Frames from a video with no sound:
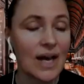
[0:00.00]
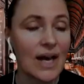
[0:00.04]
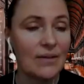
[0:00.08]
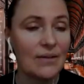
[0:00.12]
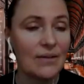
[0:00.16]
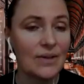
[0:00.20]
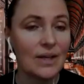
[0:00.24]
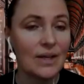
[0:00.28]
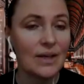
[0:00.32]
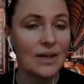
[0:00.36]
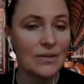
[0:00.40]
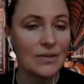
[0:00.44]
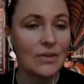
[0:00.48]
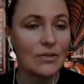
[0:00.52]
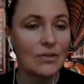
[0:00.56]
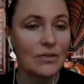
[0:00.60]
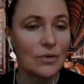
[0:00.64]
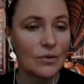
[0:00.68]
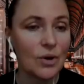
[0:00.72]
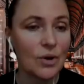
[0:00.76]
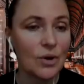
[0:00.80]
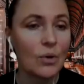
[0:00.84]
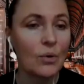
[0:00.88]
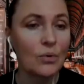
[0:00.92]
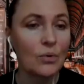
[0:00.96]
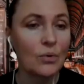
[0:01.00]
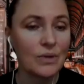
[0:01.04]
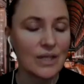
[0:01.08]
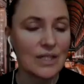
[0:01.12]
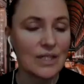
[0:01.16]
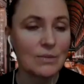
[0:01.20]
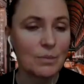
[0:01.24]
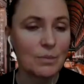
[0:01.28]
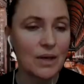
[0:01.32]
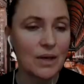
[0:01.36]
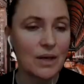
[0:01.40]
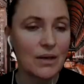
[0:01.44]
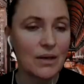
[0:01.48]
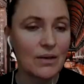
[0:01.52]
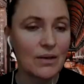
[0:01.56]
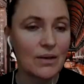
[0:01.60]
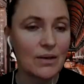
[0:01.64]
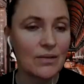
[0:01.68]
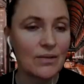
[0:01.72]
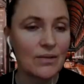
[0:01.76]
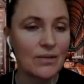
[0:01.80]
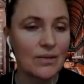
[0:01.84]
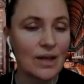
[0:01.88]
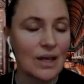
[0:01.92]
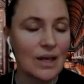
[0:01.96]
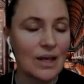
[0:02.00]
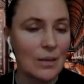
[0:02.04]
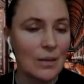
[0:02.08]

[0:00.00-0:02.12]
have that your own experience.